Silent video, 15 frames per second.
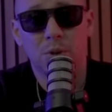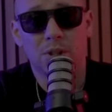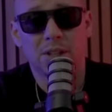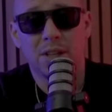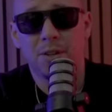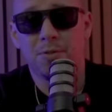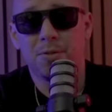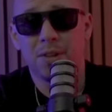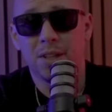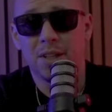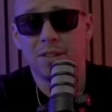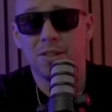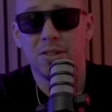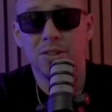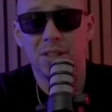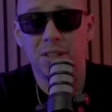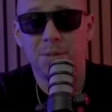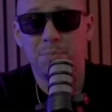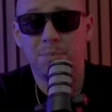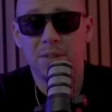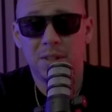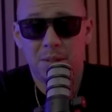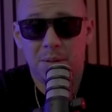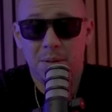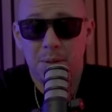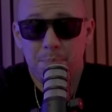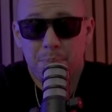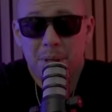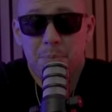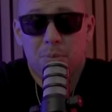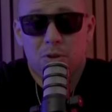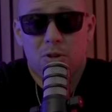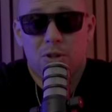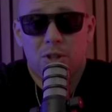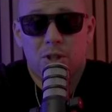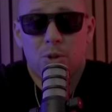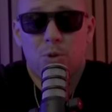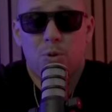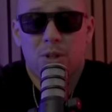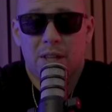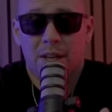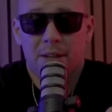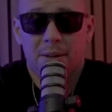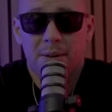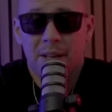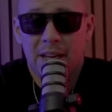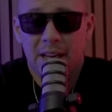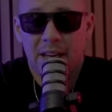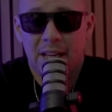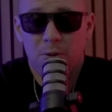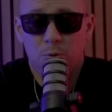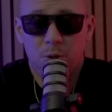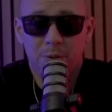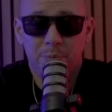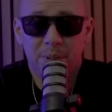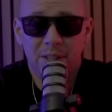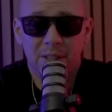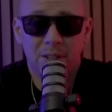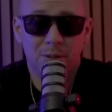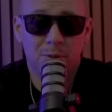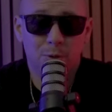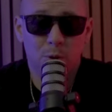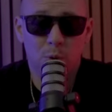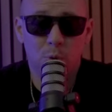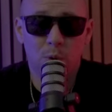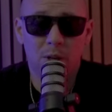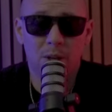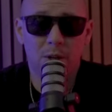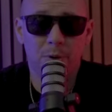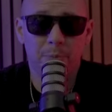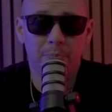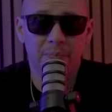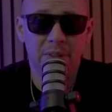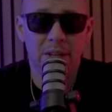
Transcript: to work that fast. You need people to know, like, hey, we've been here for a while.